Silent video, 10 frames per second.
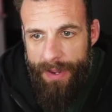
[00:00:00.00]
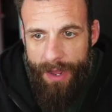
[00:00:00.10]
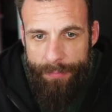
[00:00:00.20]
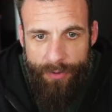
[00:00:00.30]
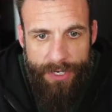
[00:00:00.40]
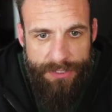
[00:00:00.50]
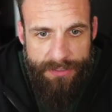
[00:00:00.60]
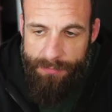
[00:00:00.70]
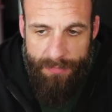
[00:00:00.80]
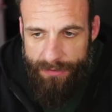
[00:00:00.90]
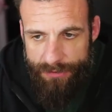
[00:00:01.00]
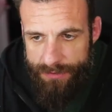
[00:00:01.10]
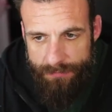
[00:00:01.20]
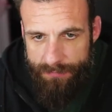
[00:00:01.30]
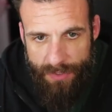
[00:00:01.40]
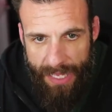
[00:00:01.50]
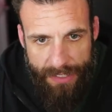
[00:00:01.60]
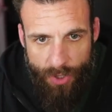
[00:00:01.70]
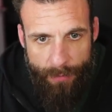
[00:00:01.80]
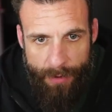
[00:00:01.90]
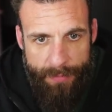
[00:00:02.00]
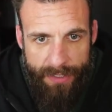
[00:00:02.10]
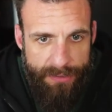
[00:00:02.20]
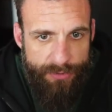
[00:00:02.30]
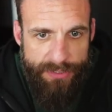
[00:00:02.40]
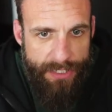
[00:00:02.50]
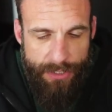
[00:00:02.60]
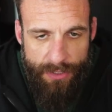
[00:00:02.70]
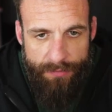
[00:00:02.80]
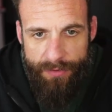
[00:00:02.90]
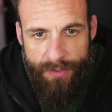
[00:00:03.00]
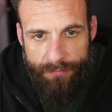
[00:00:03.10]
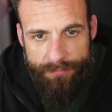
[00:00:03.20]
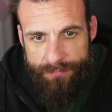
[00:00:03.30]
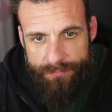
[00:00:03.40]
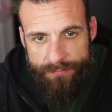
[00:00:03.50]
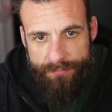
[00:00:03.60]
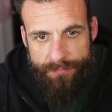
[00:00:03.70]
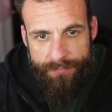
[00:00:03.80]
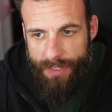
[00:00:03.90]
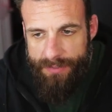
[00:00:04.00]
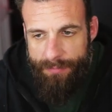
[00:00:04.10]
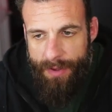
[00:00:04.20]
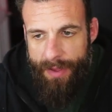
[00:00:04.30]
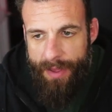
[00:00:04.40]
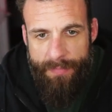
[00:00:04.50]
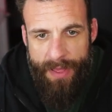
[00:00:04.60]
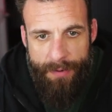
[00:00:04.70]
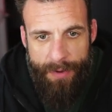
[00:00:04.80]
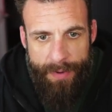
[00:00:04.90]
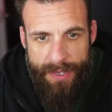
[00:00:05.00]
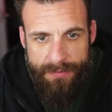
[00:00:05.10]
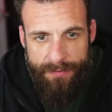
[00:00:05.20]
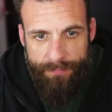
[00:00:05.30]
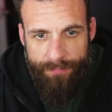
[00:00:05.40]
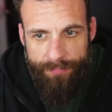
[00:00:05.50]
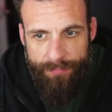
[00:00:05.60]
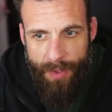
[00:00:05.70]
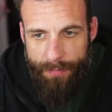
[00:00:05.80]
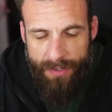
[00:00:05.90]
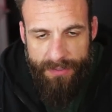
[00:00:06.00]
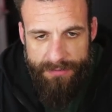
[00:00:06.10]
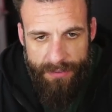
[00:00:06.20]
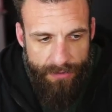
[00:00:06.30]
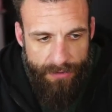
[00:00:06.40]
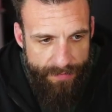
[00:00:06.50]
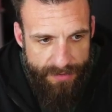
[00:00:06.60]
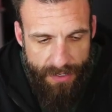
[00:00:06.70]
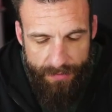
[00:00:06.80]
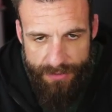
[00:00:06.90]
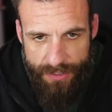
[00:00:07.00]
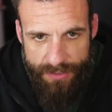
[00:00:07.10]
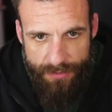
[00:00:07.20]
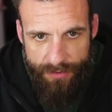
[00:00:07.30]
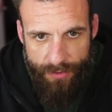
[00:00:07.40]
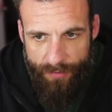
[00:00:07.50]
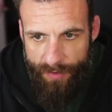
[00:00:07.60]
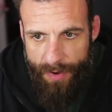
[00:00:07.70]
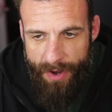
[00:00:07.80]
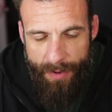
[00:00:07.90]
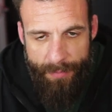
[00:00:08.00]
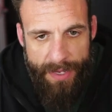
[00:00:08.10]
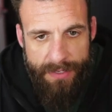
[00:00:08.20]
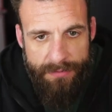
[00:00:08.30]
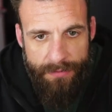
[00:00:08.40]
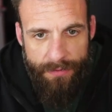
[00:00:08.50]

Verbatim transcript: operations, I'm like, just cancel all my meetings, reschedule everything. Cause I'm not, I'm not at my best. I'm not going to sit here and have this conversation with you if I'm not at my best.